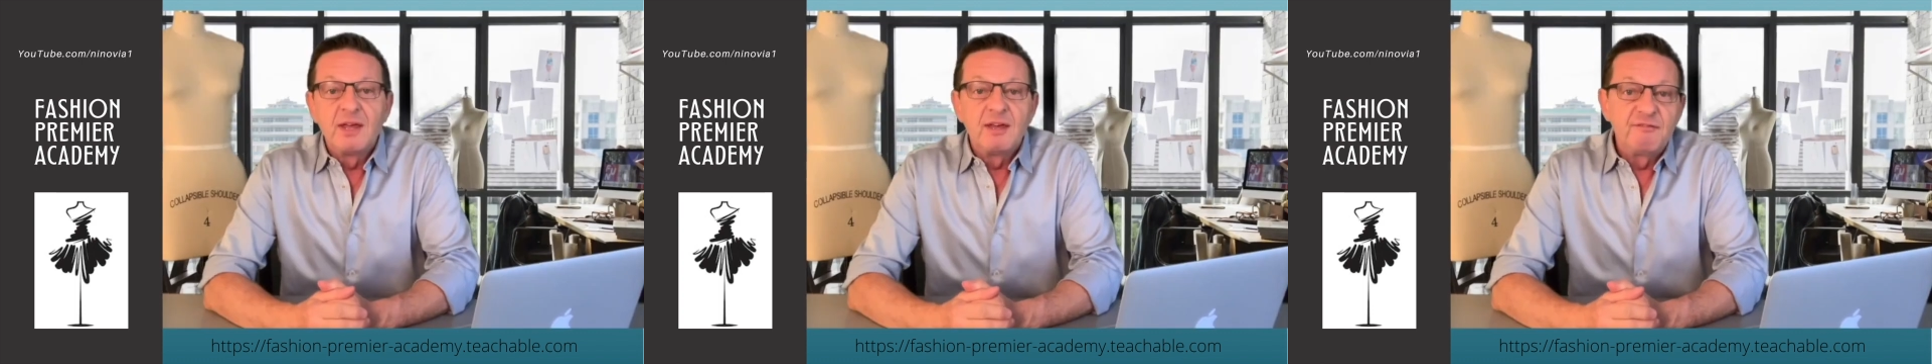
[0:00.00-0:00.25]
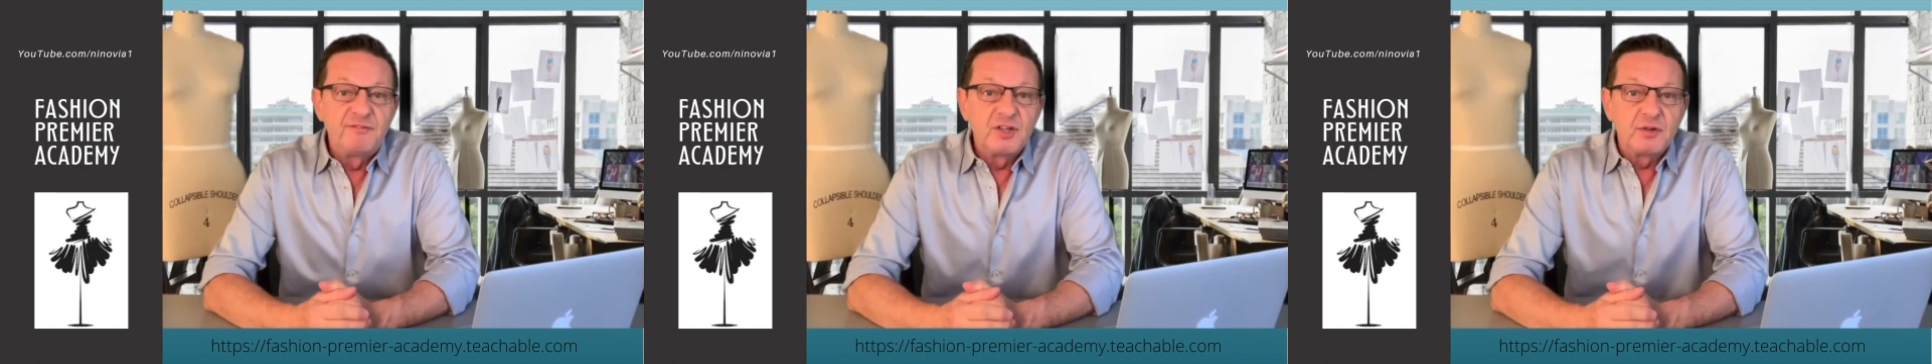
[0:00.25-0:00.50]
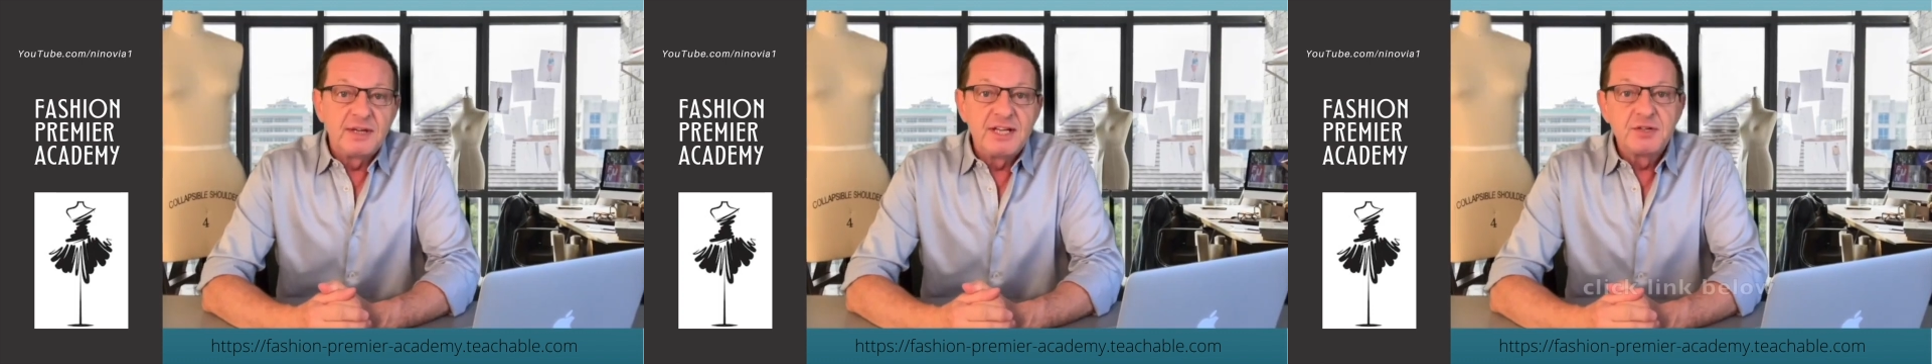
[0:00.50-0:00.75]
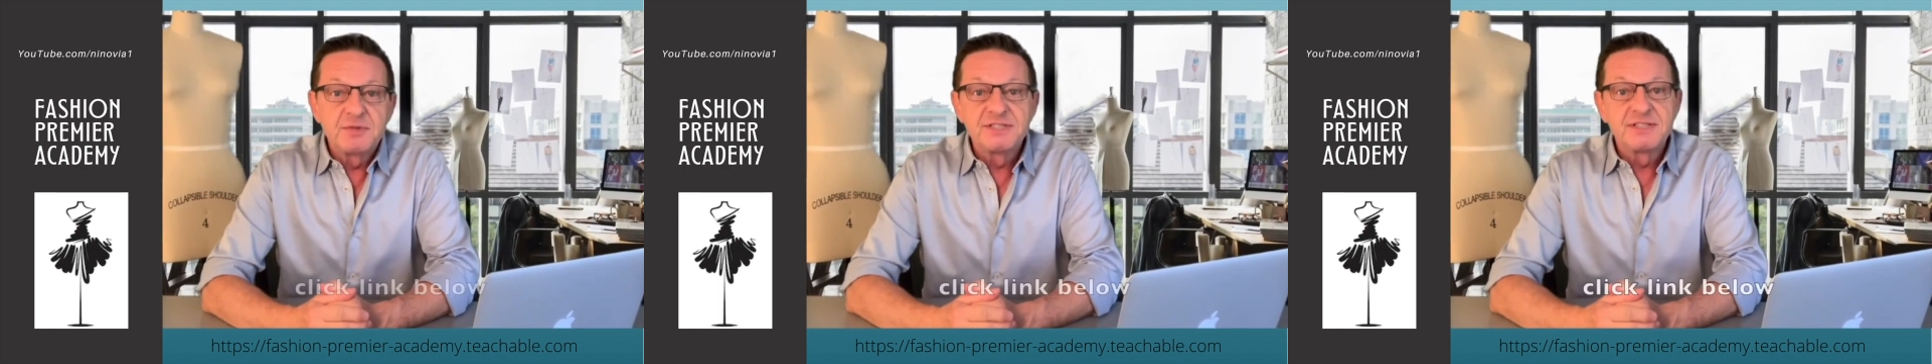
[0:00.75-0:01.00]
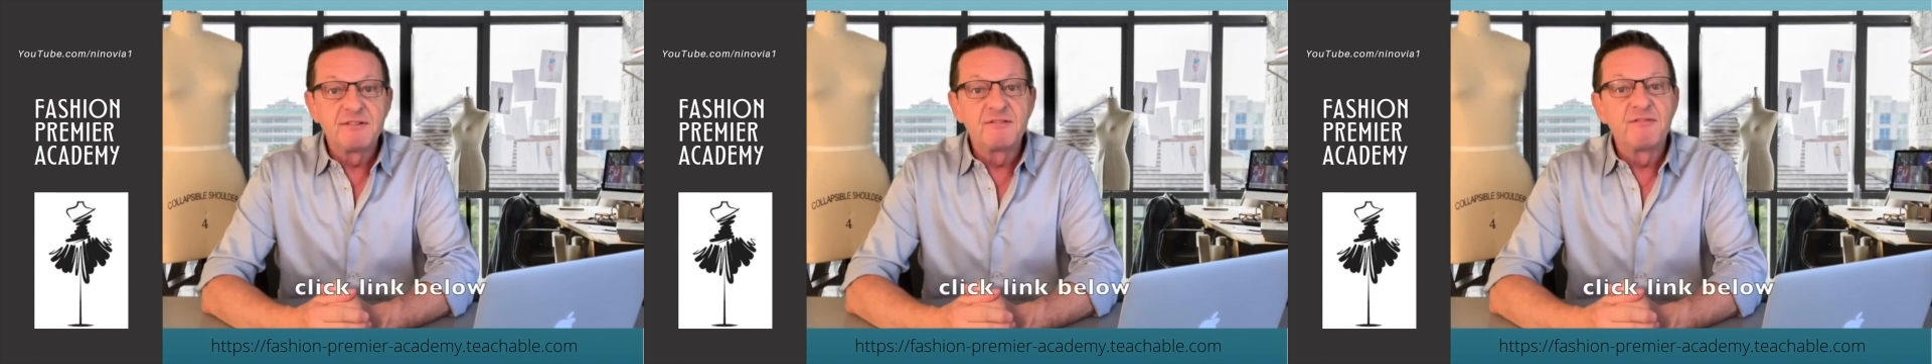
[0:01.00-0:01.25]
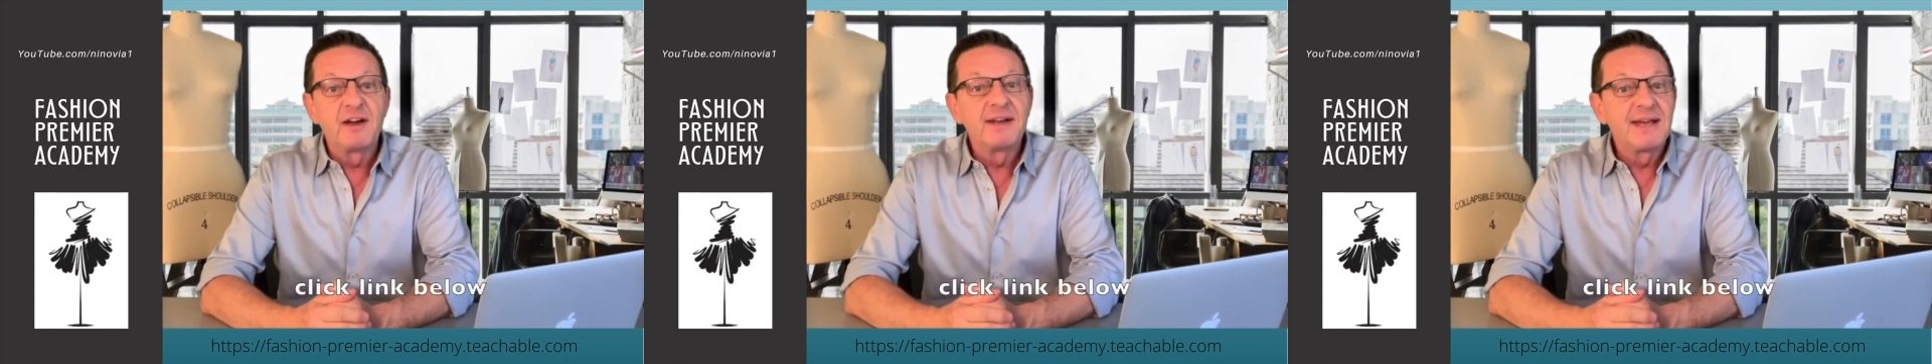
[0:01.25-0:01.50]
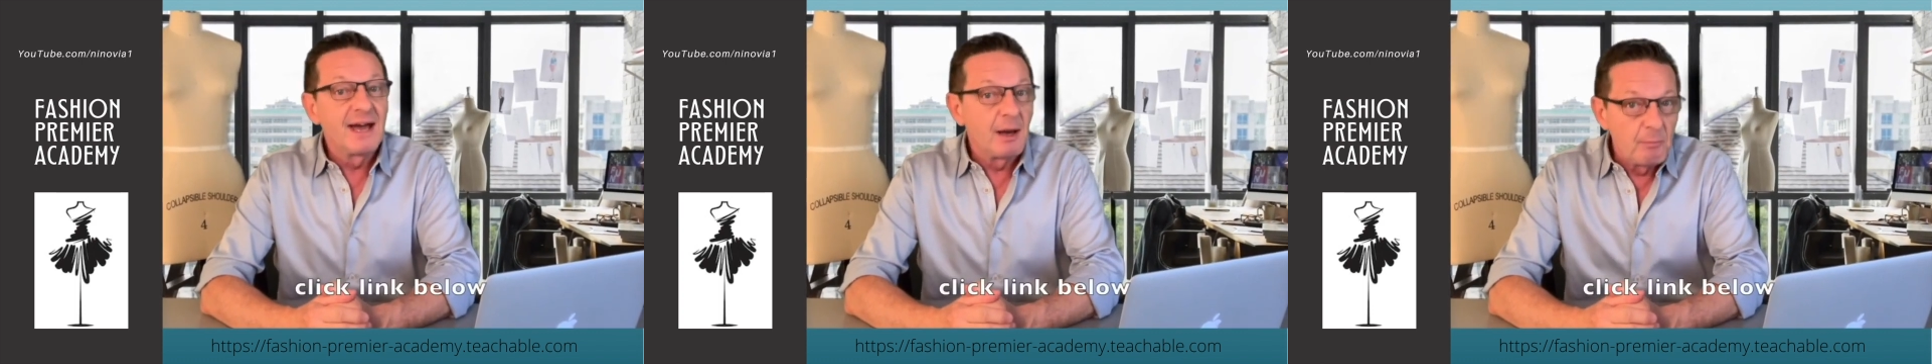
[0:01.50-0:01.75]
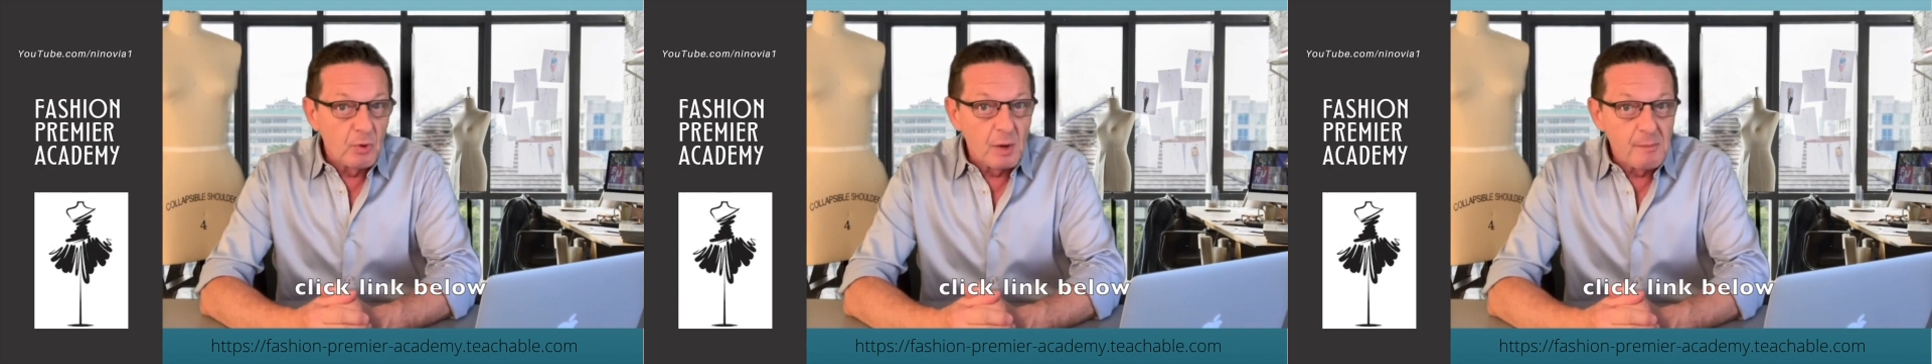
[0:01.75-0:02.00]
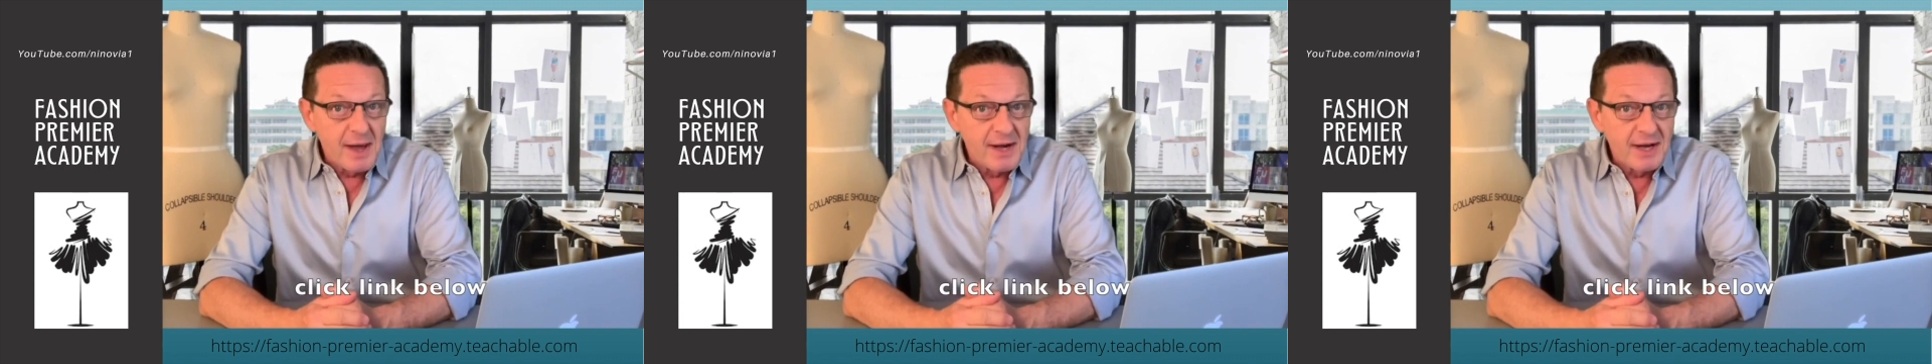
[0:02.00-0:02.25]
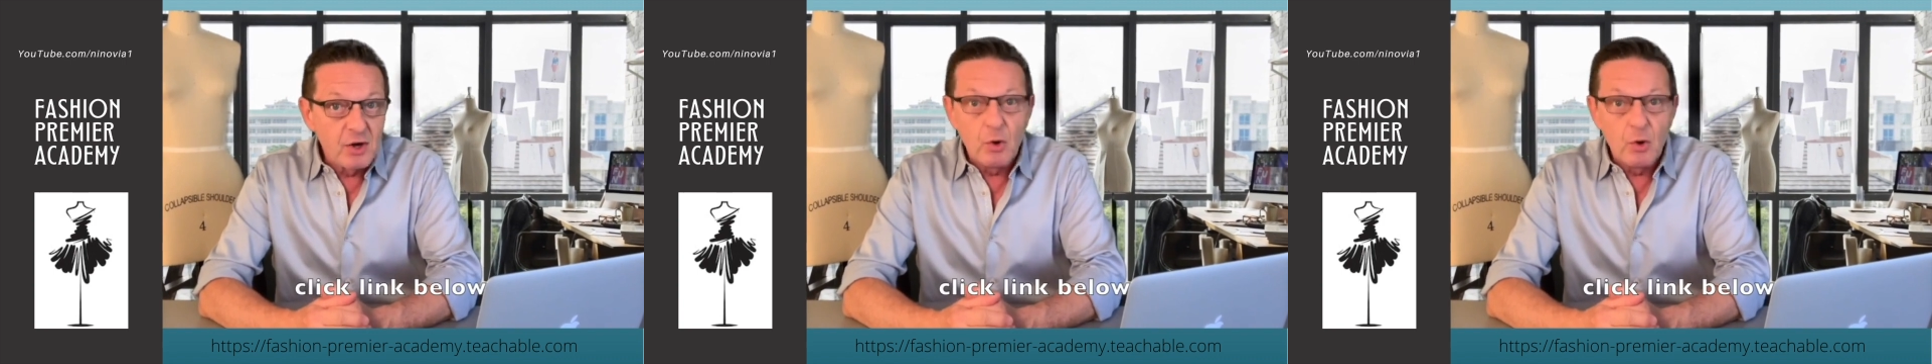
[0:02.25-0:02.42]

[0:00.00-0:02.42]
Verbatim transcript: If you're interested in finding out more about it